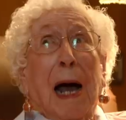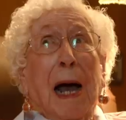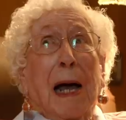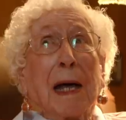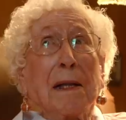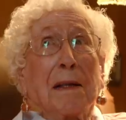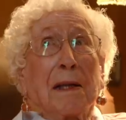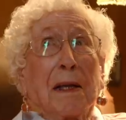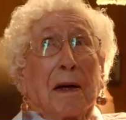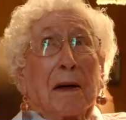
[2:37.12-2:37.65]

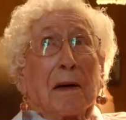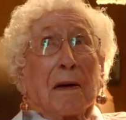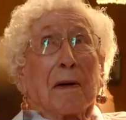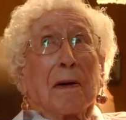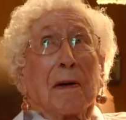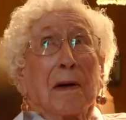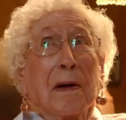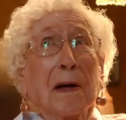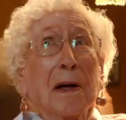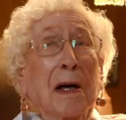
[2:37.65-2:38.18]
Hi there.
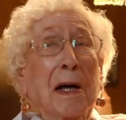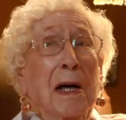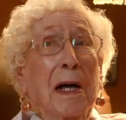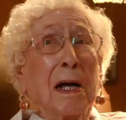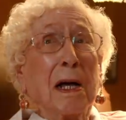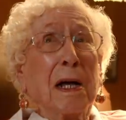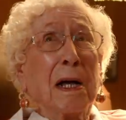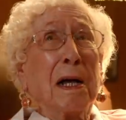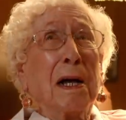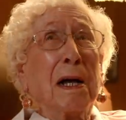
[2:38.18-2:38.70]
I'm Mitch
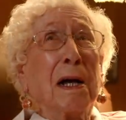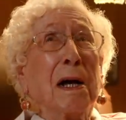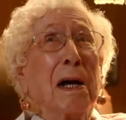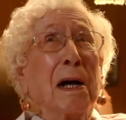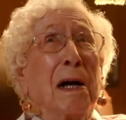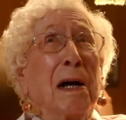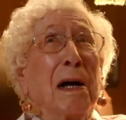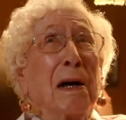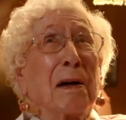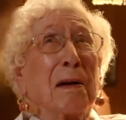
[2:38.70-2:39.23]
Holthus,
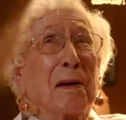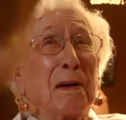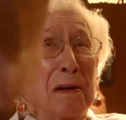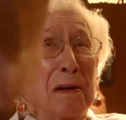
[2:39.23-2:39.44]
voice of